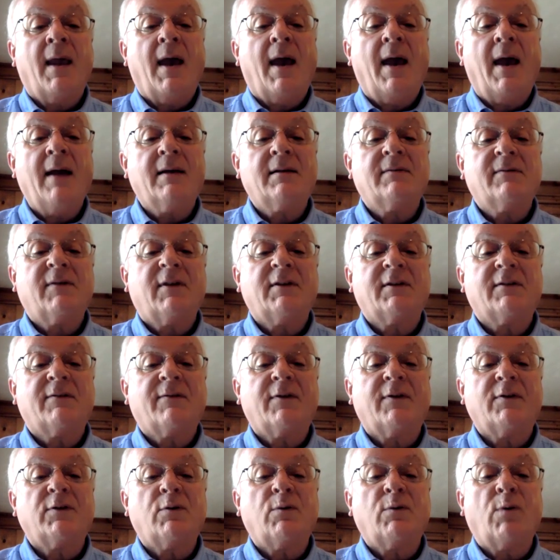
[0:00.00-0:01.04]
Access
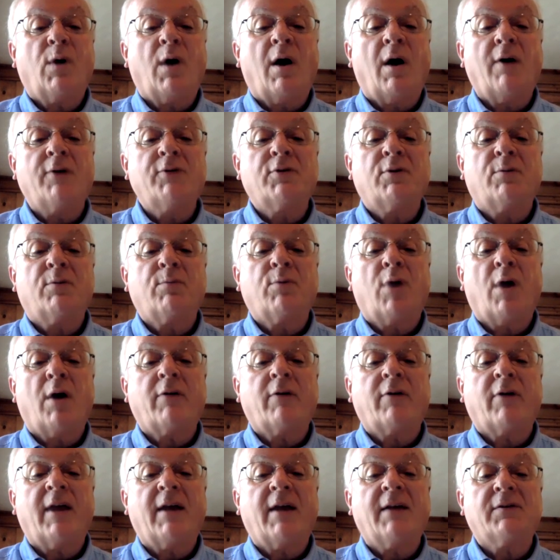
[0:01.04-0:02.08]
Vision will also
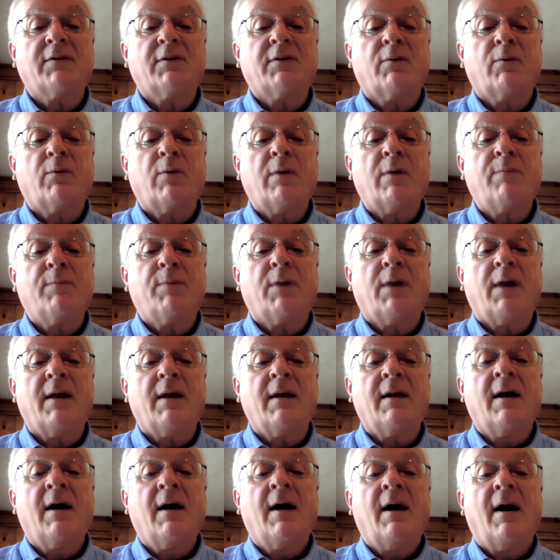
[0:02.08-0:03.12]
broadcast a
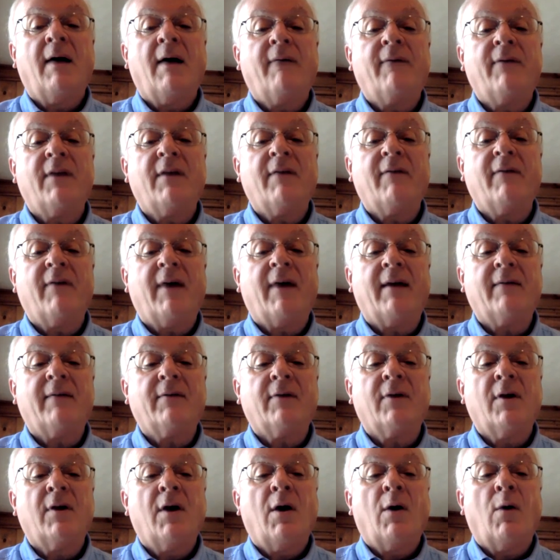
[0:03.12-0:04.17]
replay of the event.
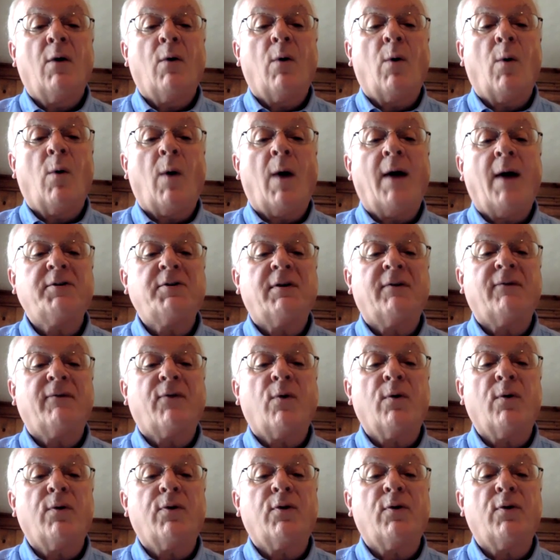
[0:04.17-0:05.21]
Watch at
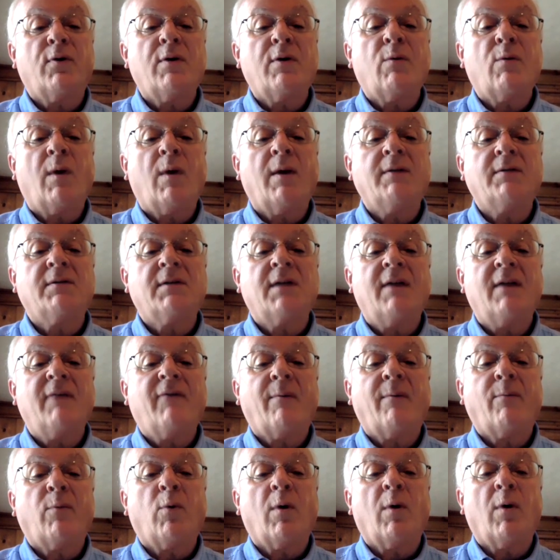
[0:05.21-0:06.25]
4:30 Wednesday,
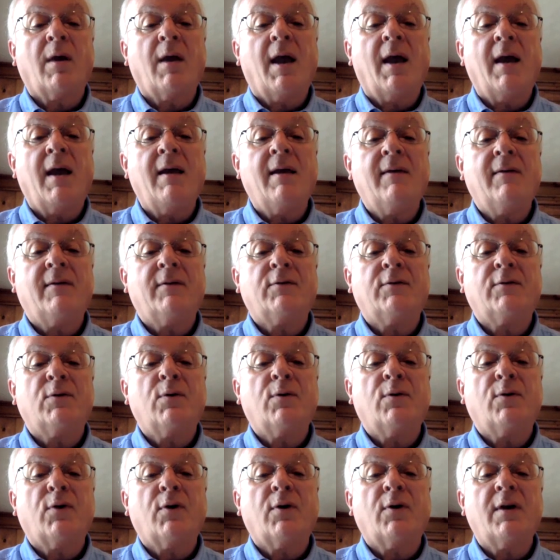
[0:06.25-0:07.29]
February 8th,
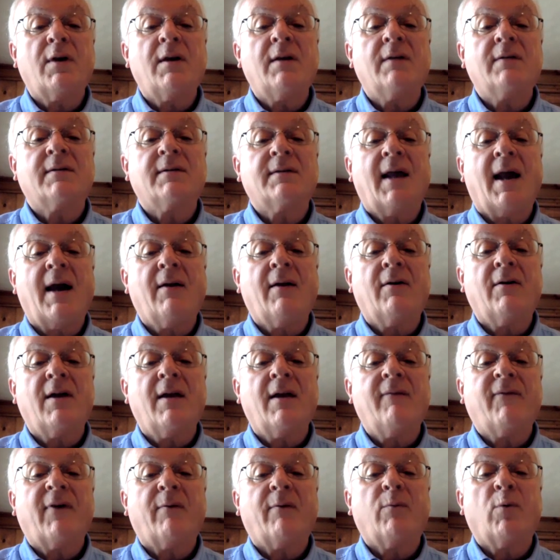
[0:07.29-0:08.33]
2:30 Saturday,
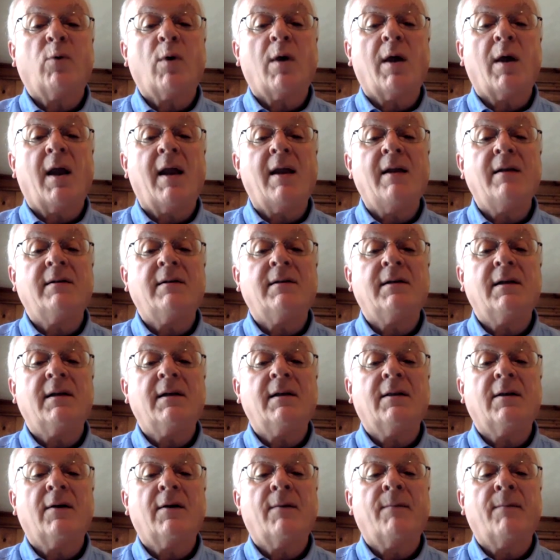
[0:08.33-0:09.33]
February 18th,